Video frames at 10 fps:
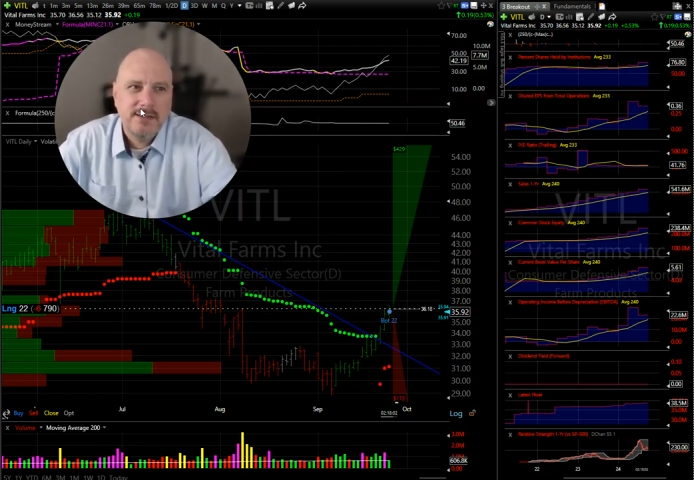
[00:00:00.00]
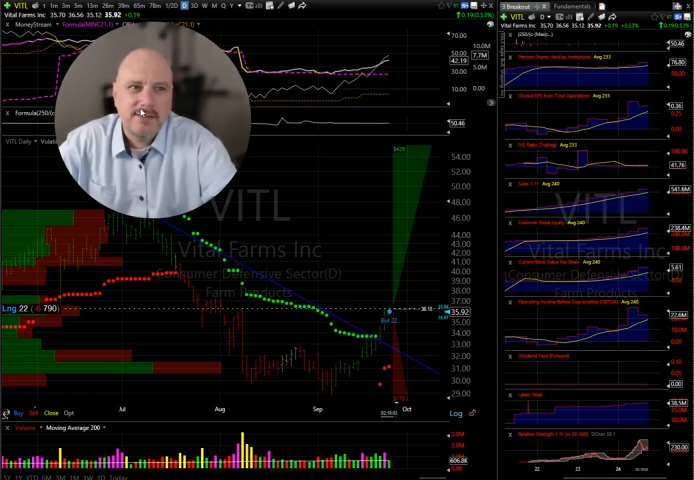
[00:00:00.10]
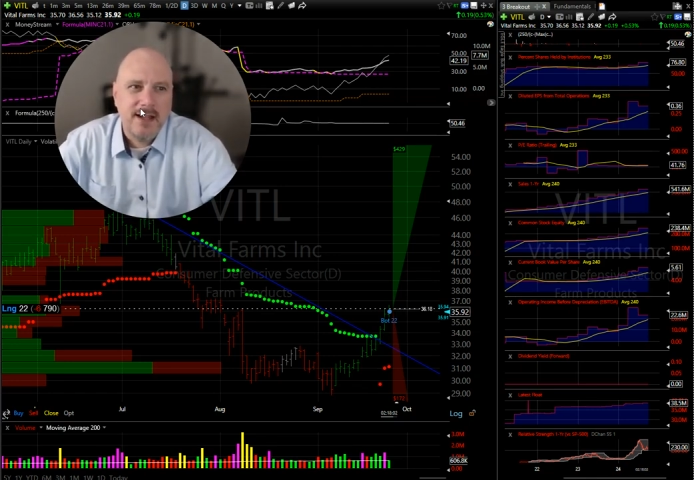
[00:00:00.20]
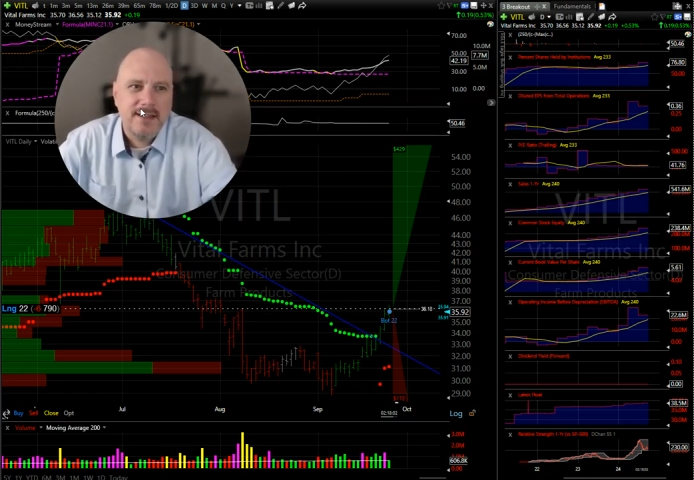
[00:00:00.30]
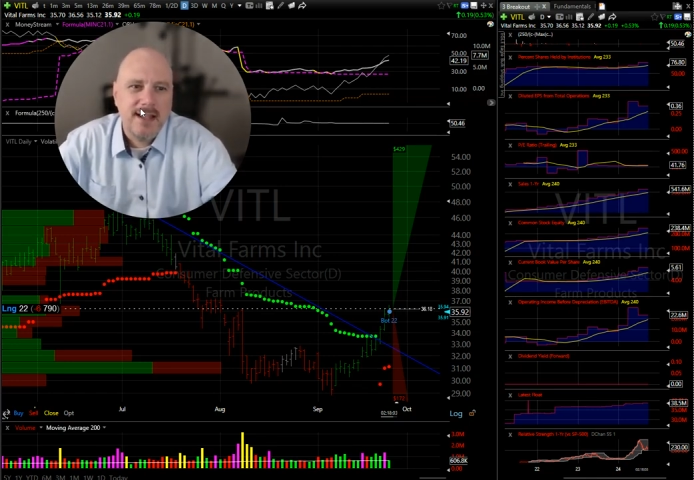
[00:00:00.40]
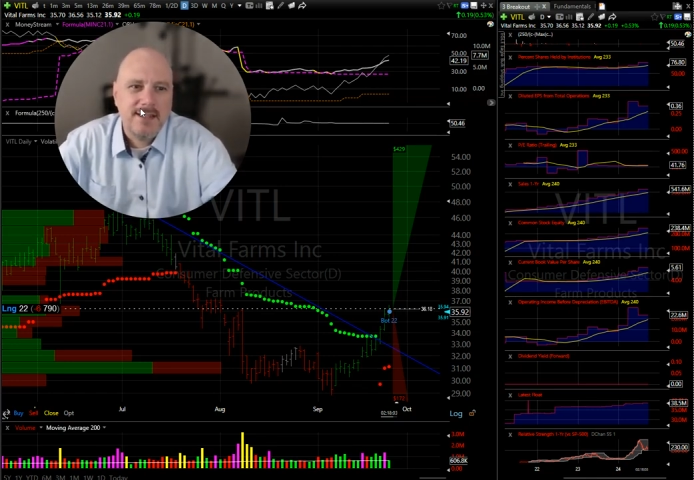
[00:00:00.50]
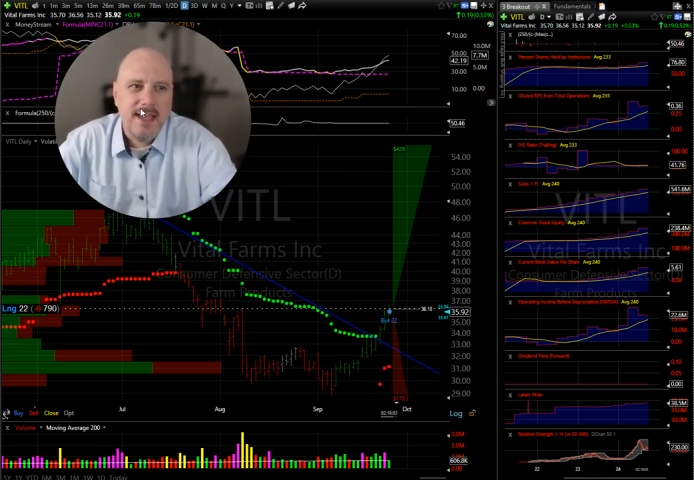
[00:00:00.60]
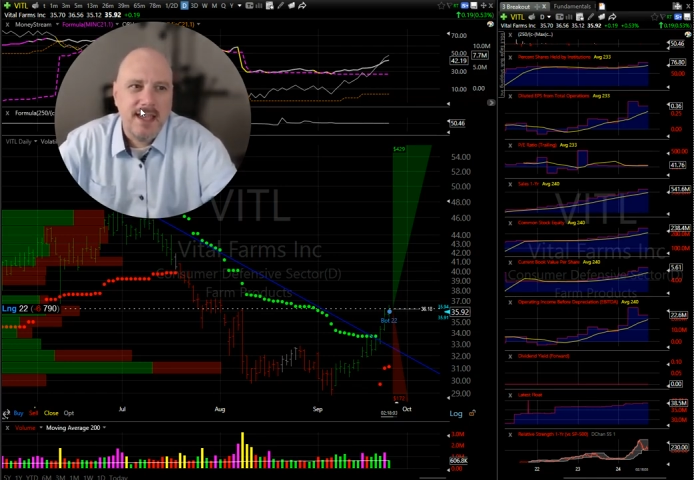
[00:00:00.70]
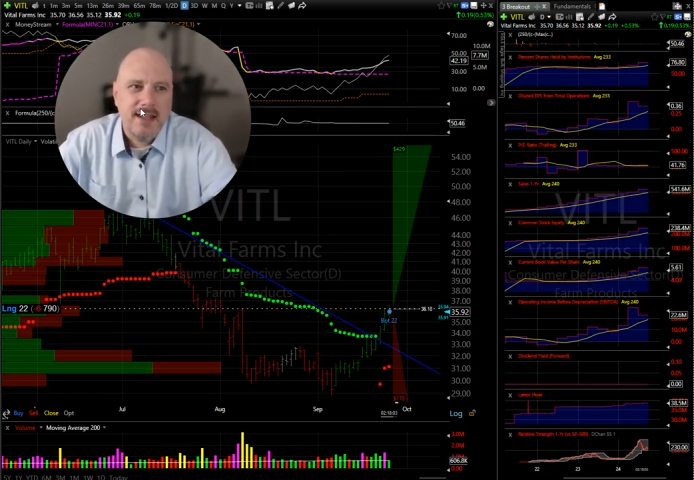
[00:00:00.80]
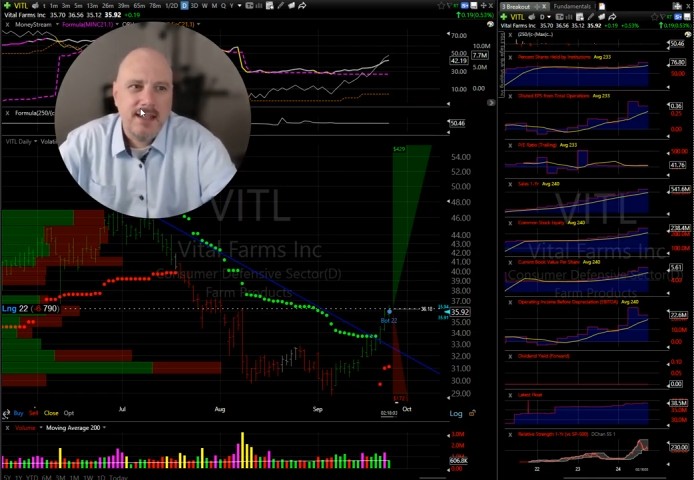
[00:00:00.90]
Right, that's
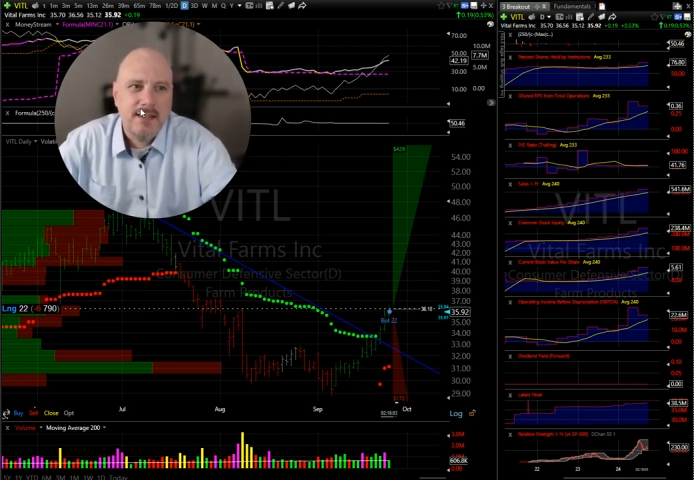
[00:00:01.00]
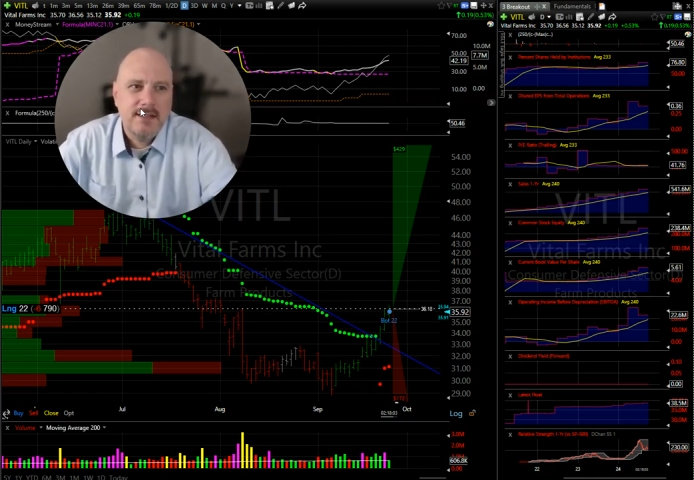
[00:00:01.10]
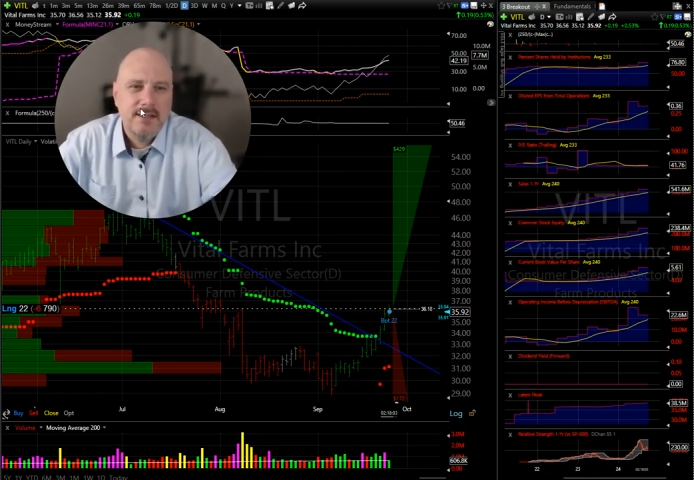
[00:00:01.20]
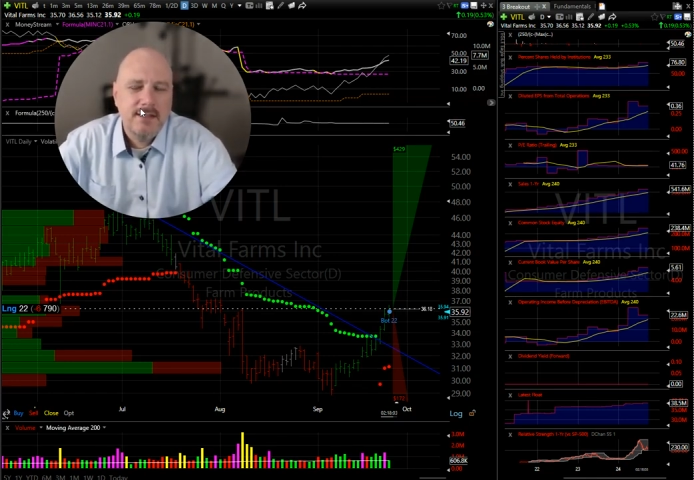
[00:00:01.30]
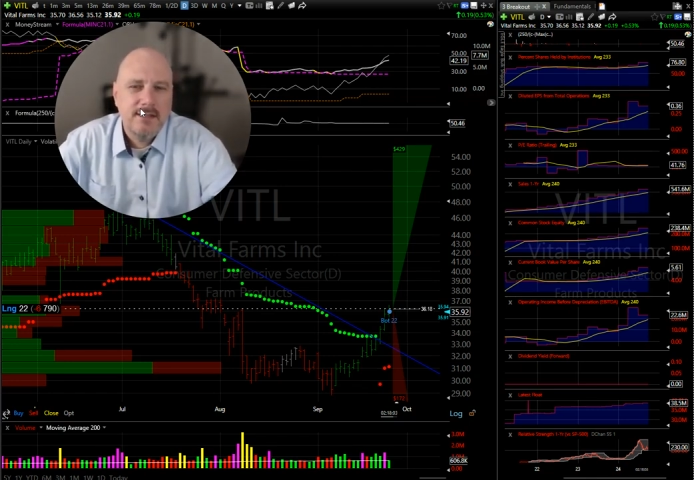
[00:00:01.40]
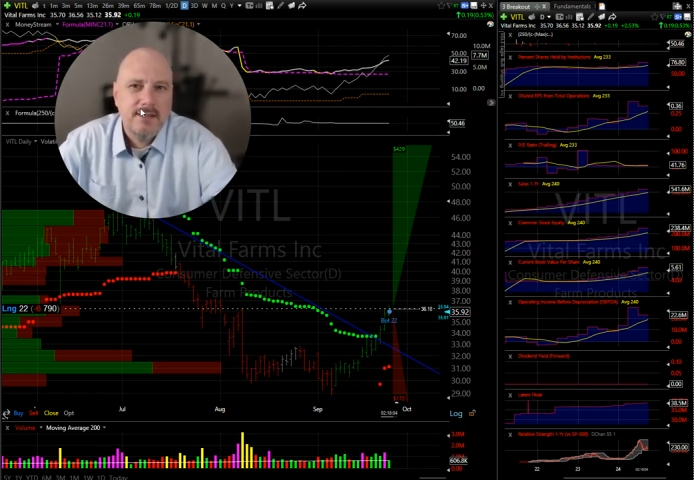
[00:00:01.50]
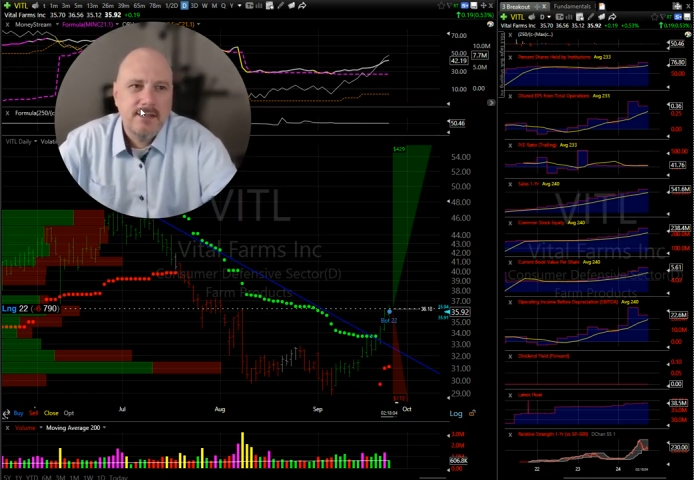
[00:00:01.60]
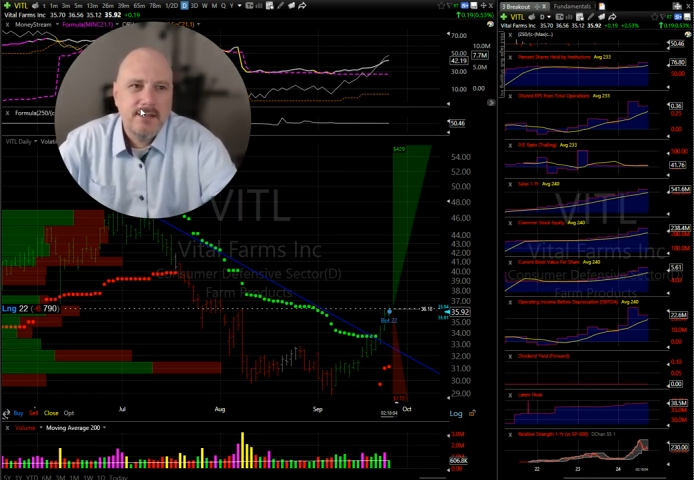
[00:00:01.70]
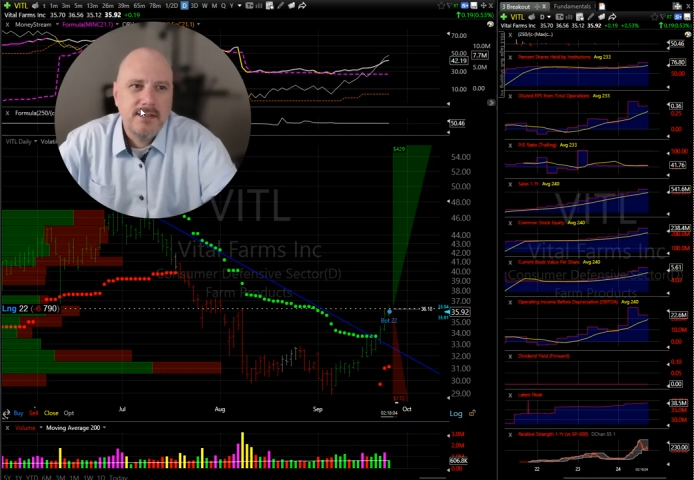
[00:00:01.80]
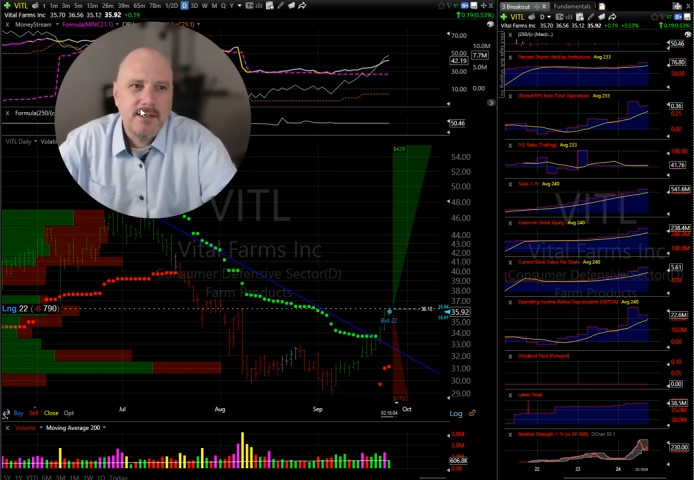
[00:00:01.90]
80.
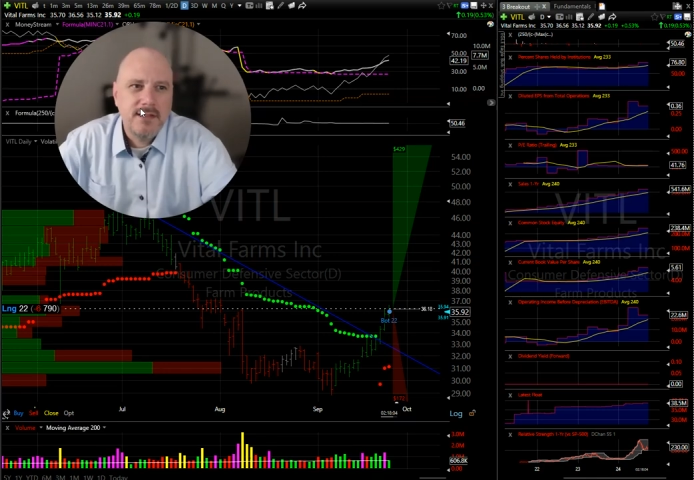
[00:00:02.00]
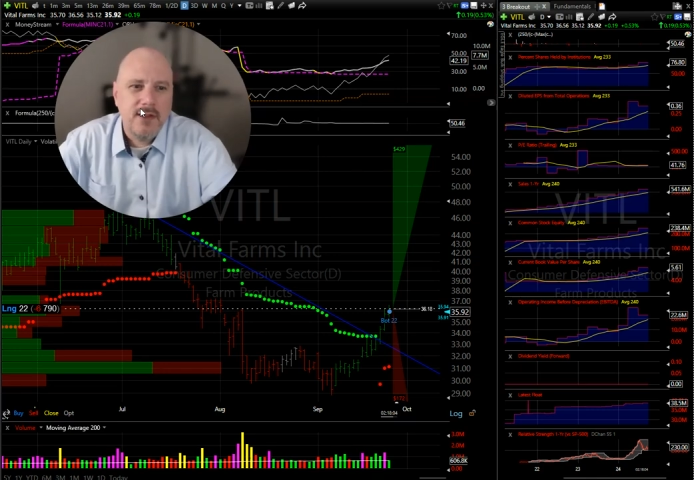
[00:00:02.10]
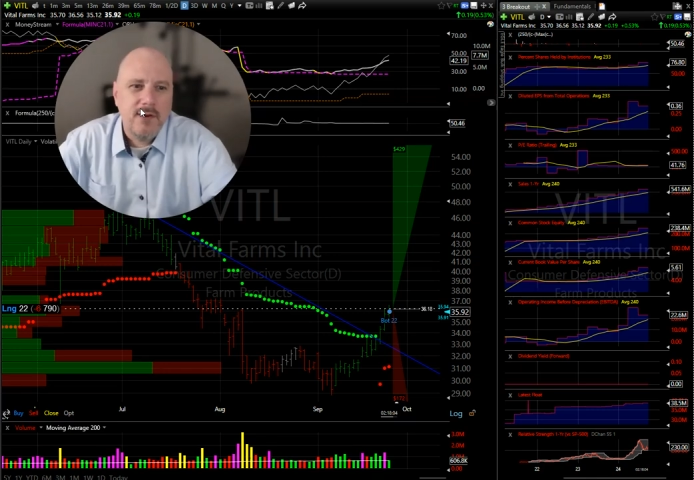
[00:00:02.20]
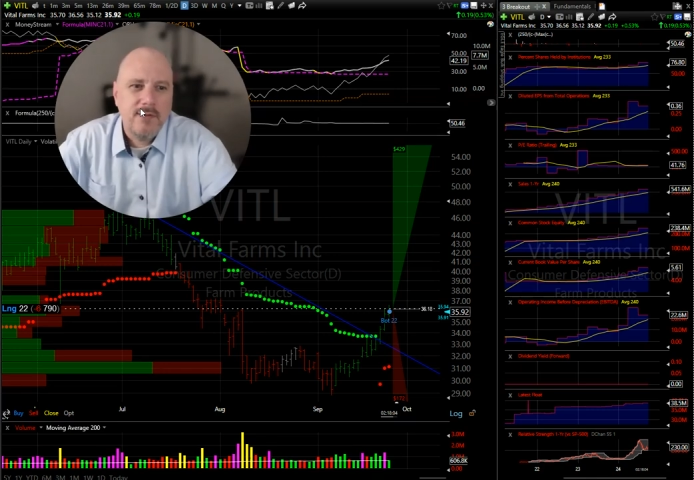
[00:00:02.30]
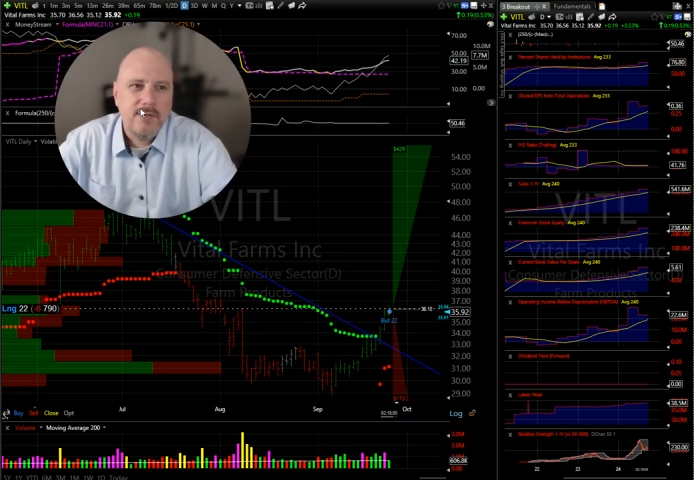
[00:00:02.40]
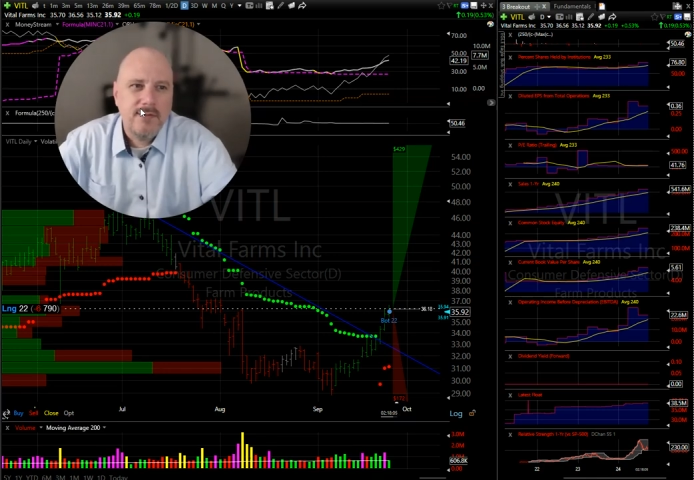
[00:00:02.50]
So